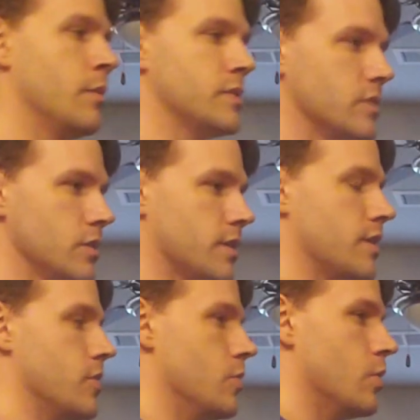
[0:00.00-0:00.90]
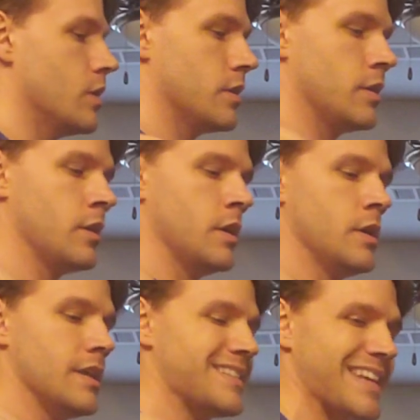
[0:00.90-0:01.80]
It's a good cue.
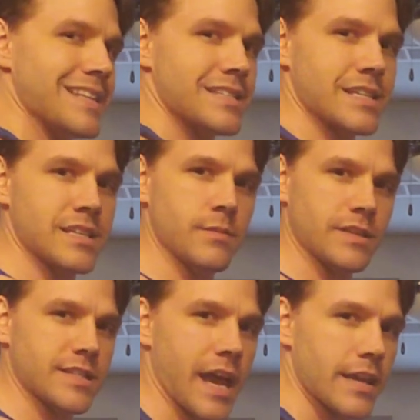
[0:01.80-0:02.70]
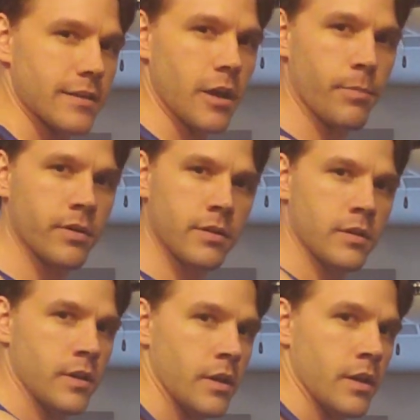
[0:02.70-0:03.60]
It tends to seem to tighten up
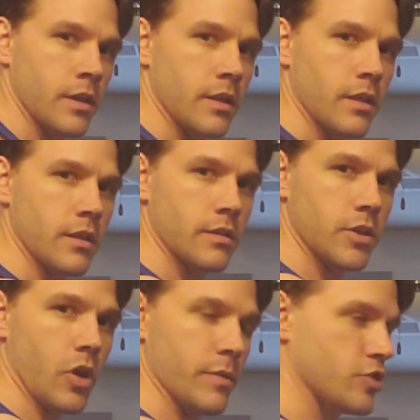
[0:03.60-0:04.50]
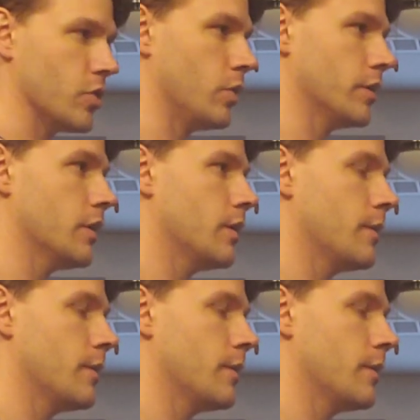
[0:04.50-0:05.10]
the arm and shoulder.